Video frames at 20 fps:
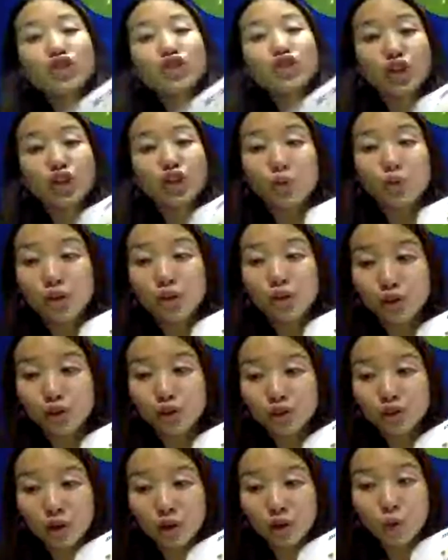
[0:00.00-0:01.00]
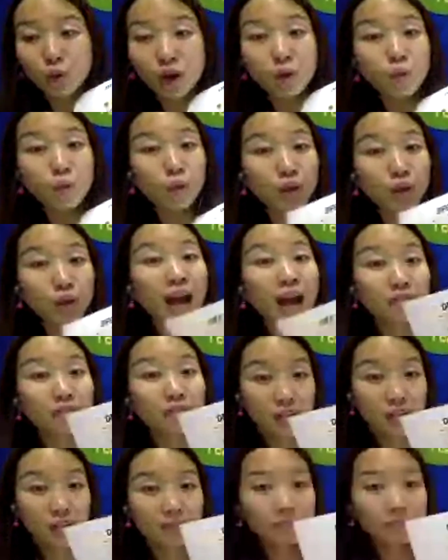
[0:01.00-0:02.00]
share with you that what we have
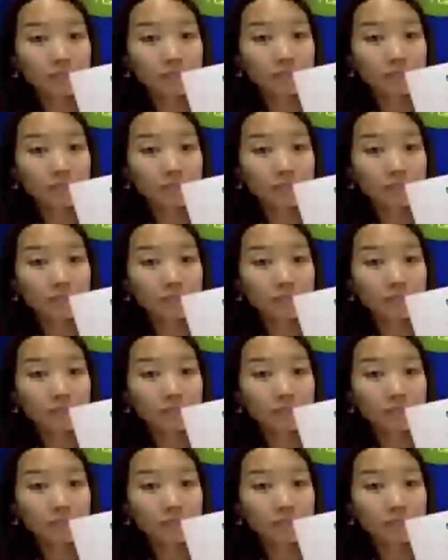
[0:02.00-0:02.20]
done.